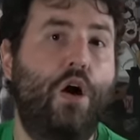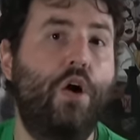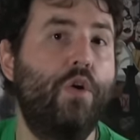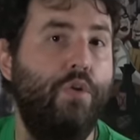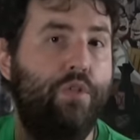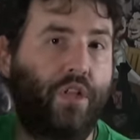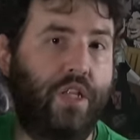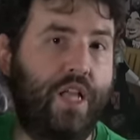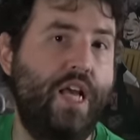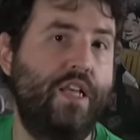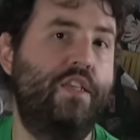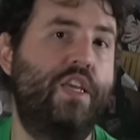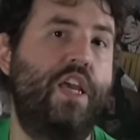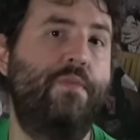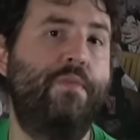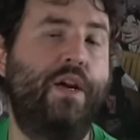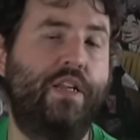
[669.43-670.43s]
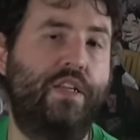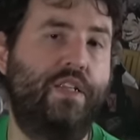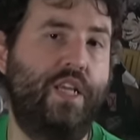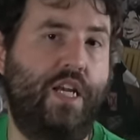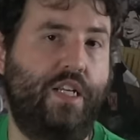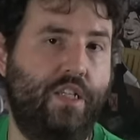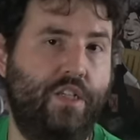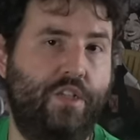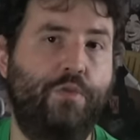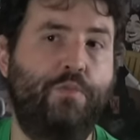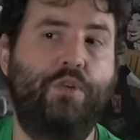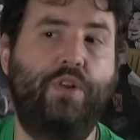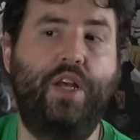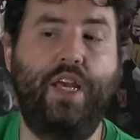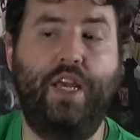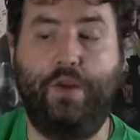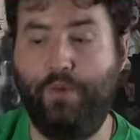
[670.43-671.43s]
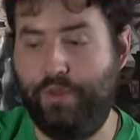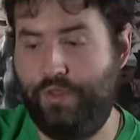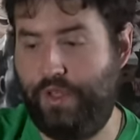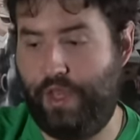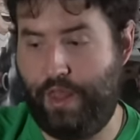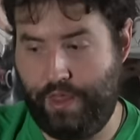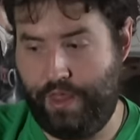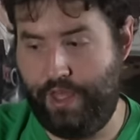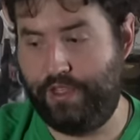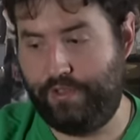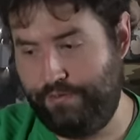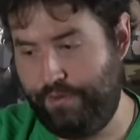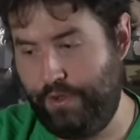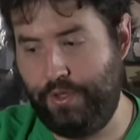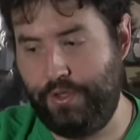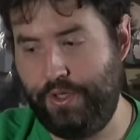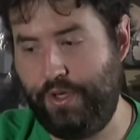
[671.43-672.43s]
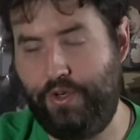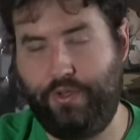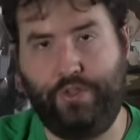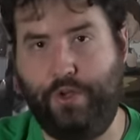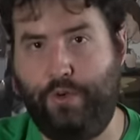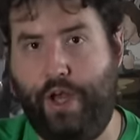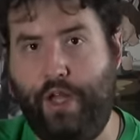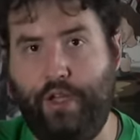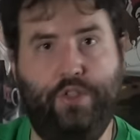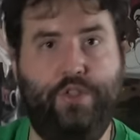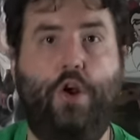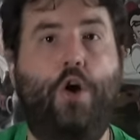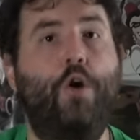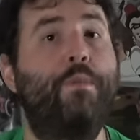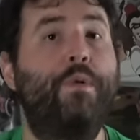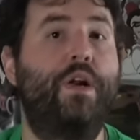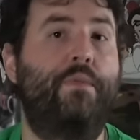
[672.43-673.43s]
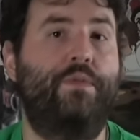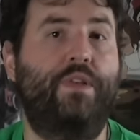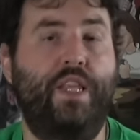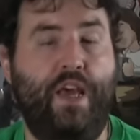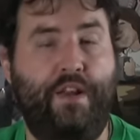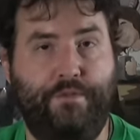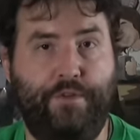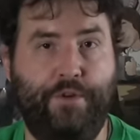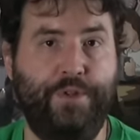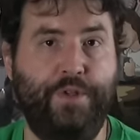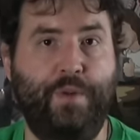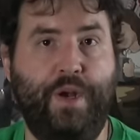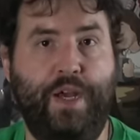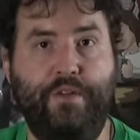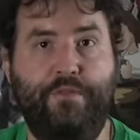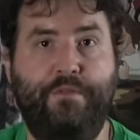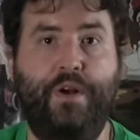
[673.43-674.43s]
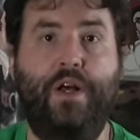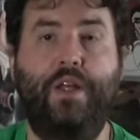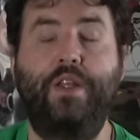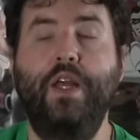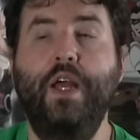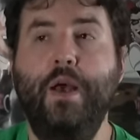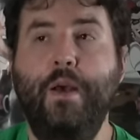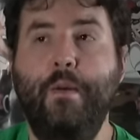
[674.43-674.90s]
oh, the last game I detected you playing was in this folder, so I'll just open up to that folder by default.